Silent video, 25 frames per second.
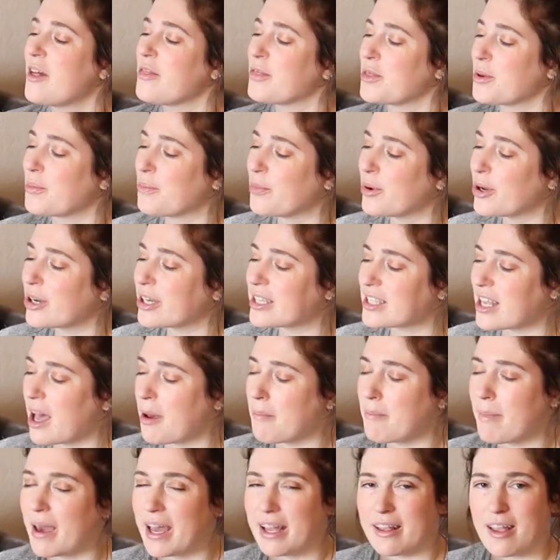The books are
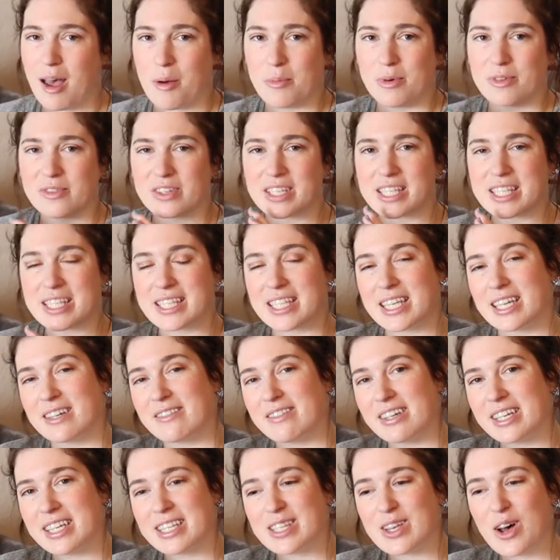made up of a
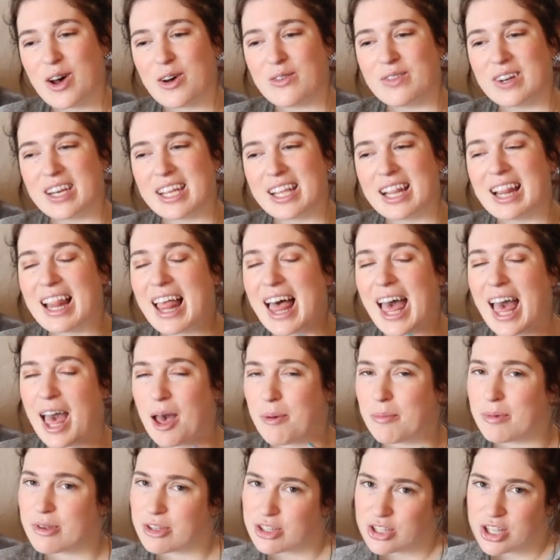series of little
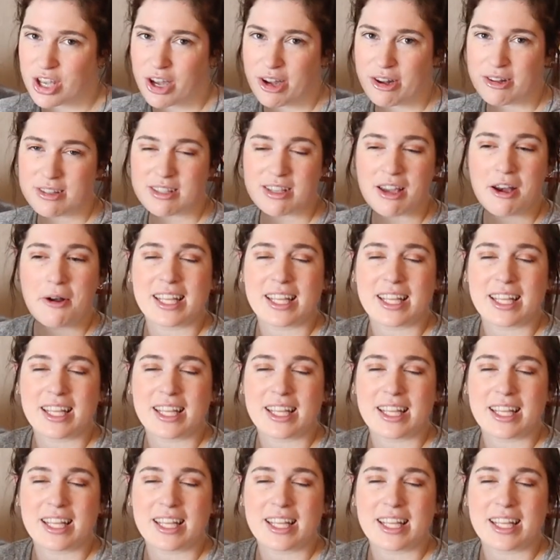episodes,